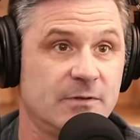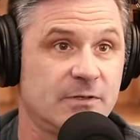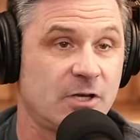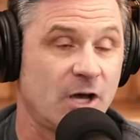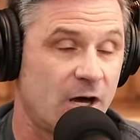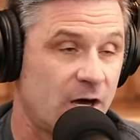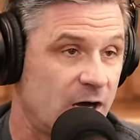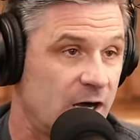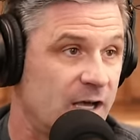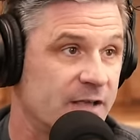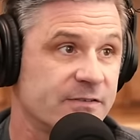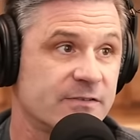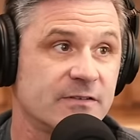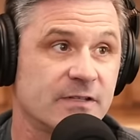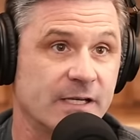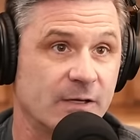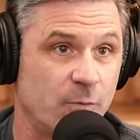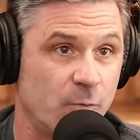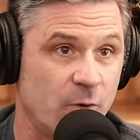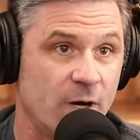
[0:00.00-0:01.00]

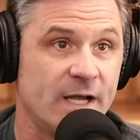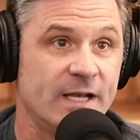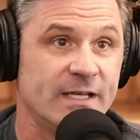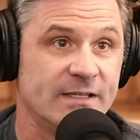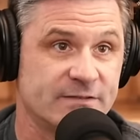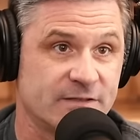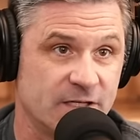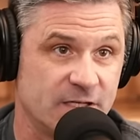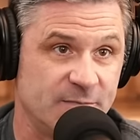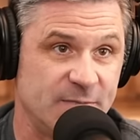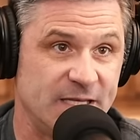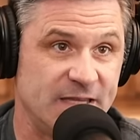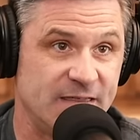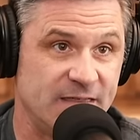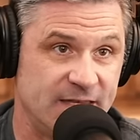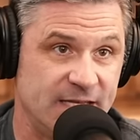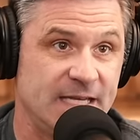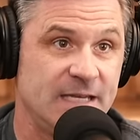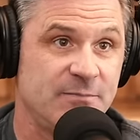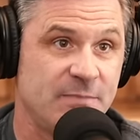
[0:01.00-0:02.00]
cost, like what is going to be
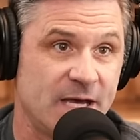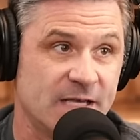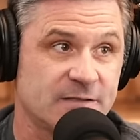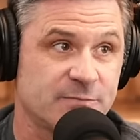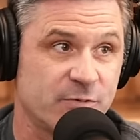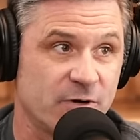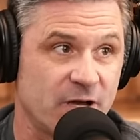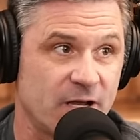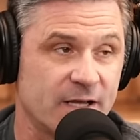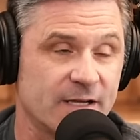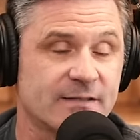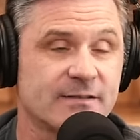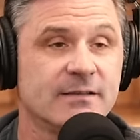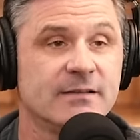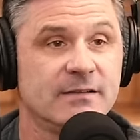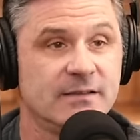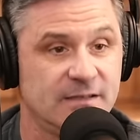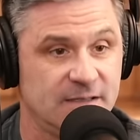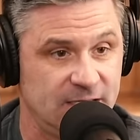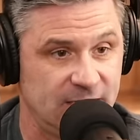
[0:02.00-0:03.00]
the best product,
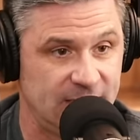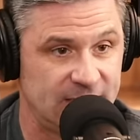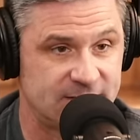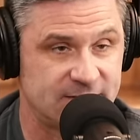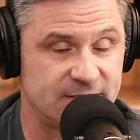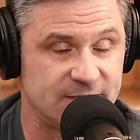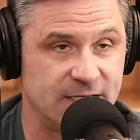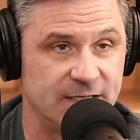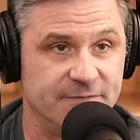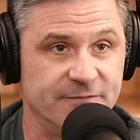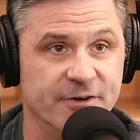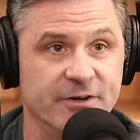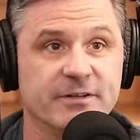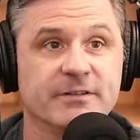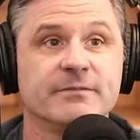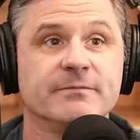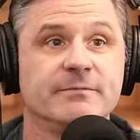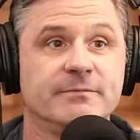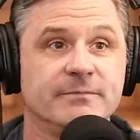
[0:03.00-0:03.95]
it's the invert.